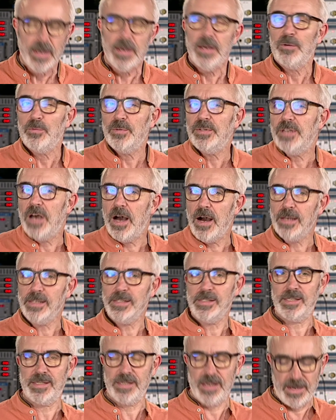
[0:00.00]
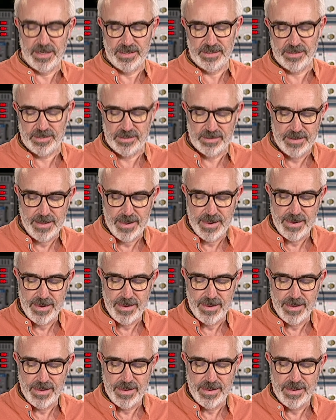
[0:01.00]
With hindsight,
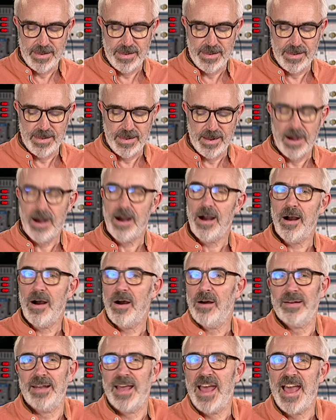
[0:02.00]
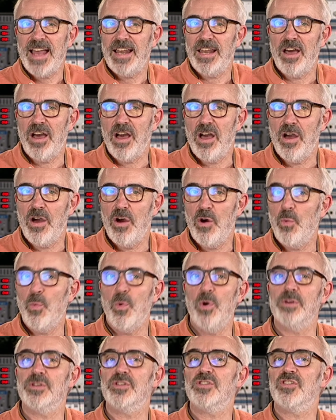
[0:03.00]
Aunt Ella
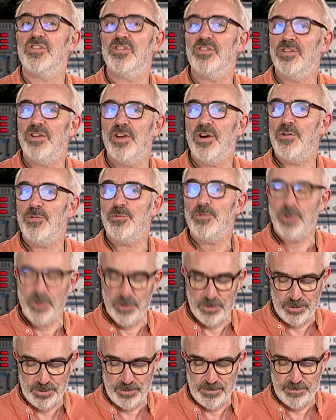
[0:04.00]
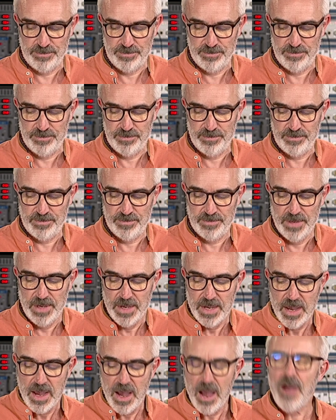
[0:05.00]
was no good.
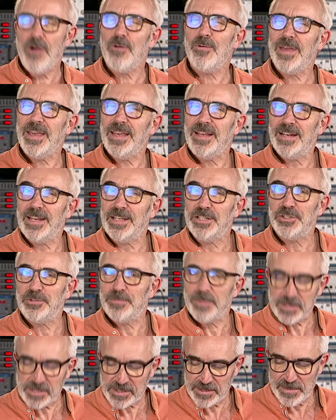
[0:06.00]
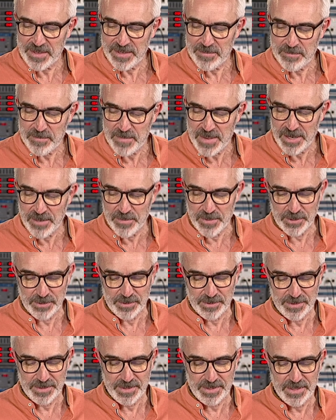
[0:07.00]
Her English must have been minimal.
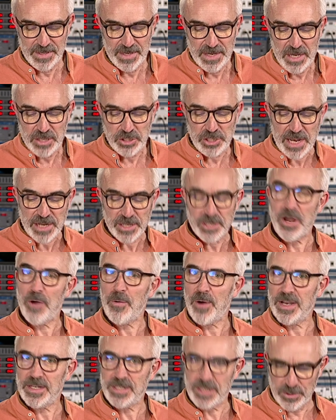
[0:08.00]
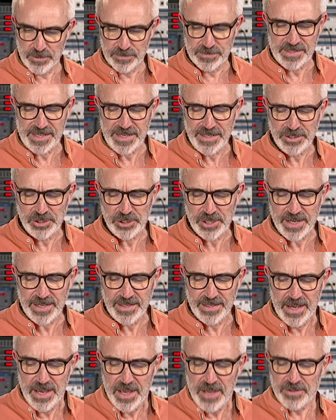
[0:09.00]
She had no idea of
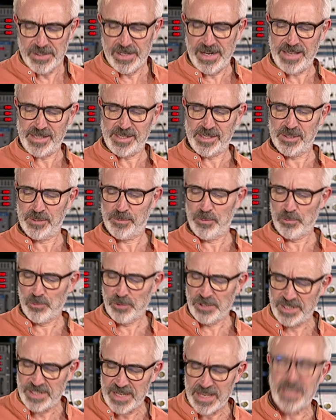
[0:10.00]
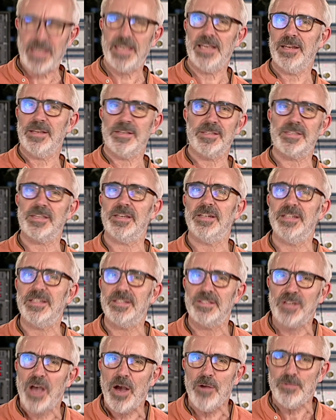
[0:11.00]
teaching, the lessons were ridiculous and
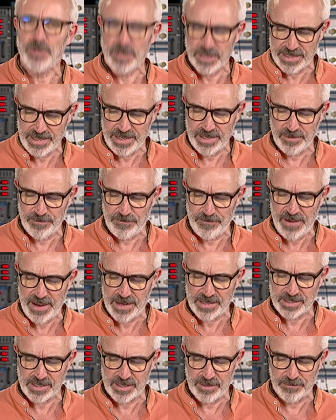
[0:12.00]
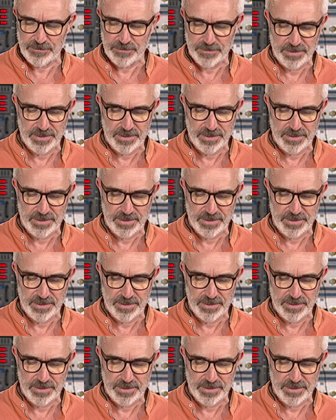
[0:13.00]
totally ineffective.